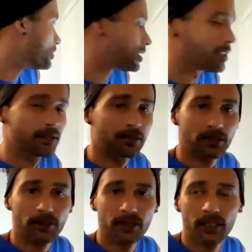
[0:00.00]
understanding the
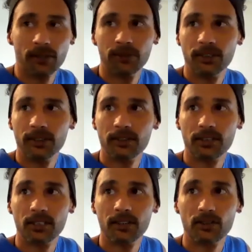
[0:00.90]
zodiac, when you
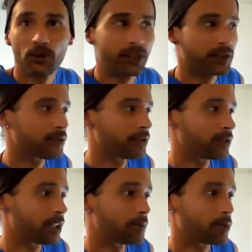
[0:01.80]
understand the Taurus
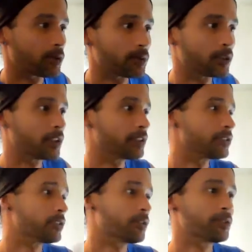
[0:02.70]
field and the hyperbola
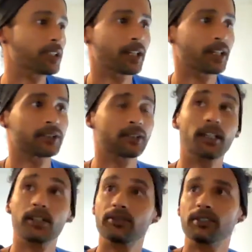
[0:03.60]
and the zodiacs and
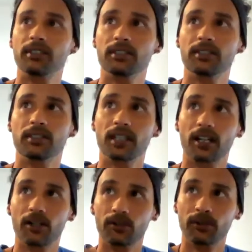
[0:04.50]
the energies and
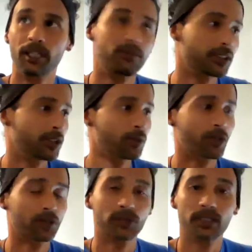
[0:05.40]
how everything
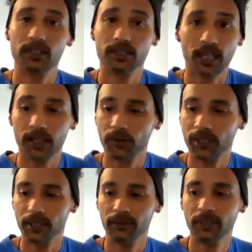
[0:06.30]
works within a sine
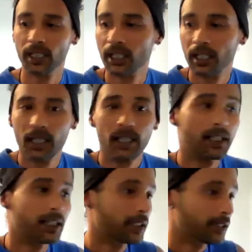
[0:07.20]
wave,
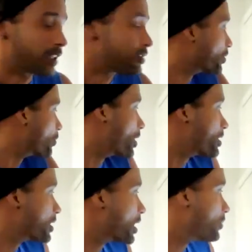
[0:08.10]
that's the
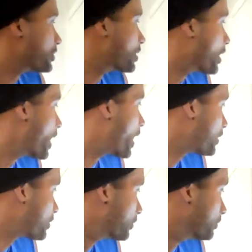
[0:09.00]
question I was going to
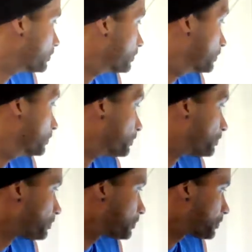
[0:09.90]
ask him
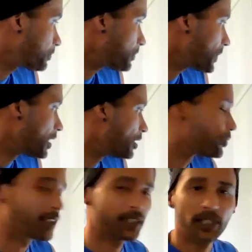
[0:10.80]

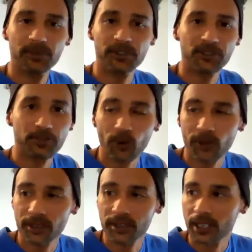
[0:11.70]
is when it comes to
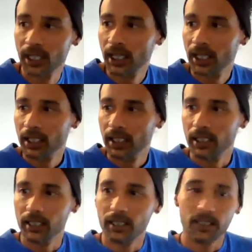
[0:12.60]
sports,
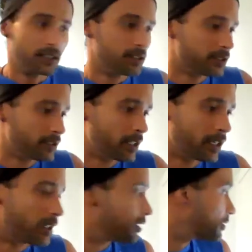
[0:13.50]
is it
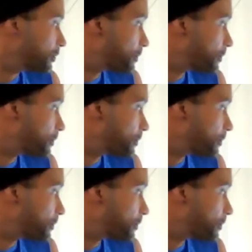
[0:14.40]
that